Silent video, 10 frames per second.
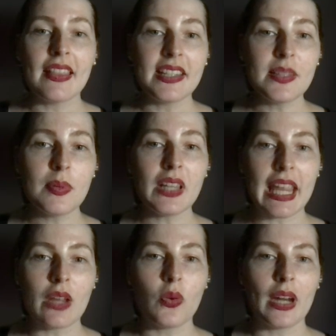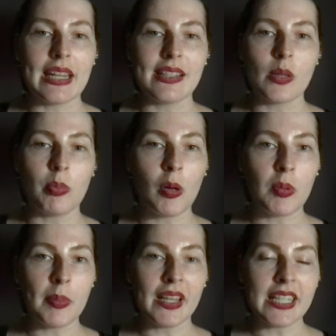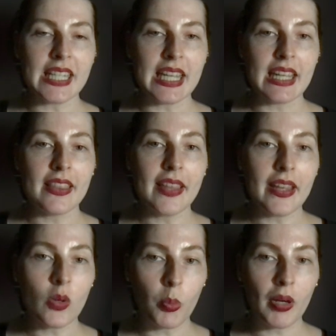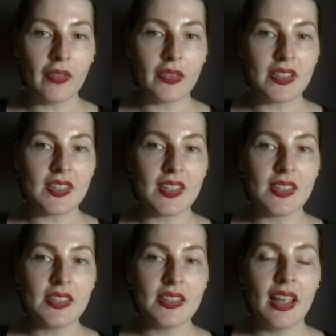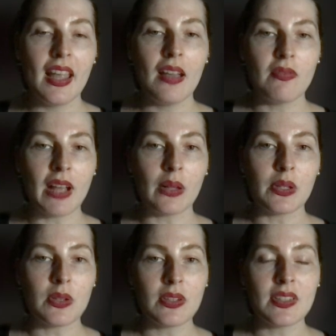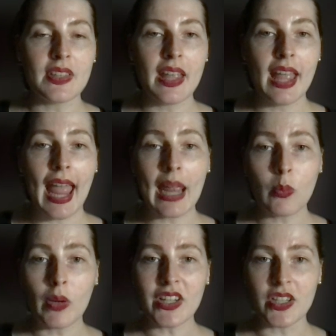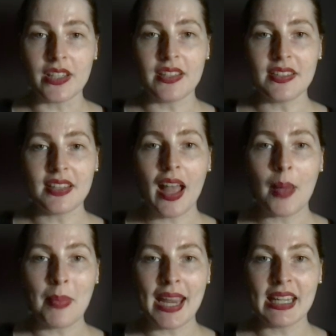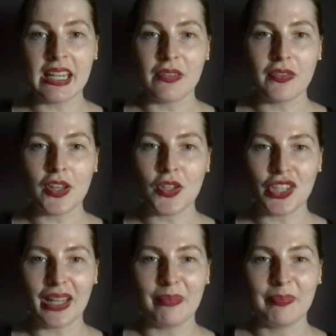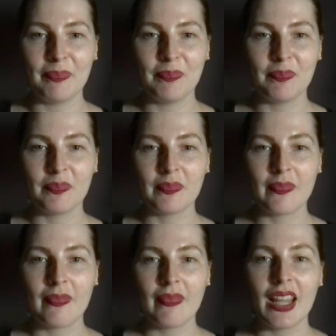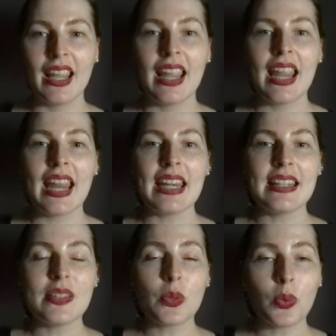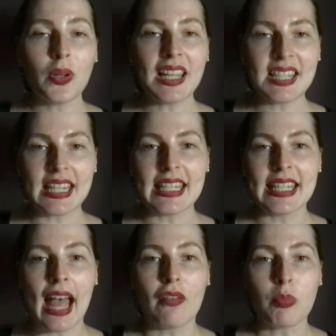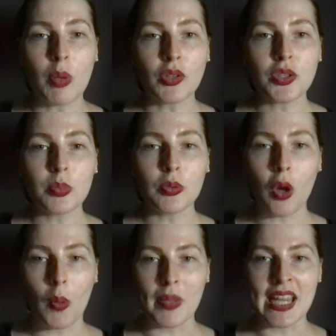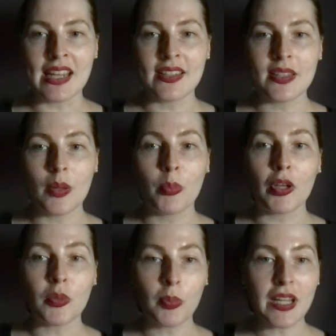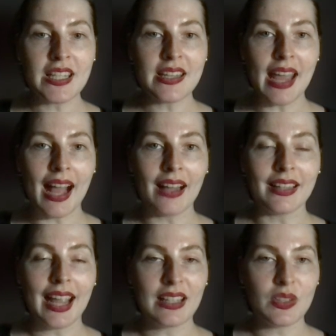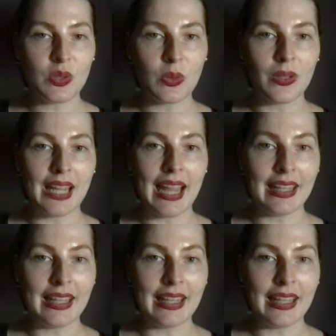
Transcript: This will increase the probability that your preferences, values, and wishes are met in future. It is a good idea to have multiple copies, both printed out and stored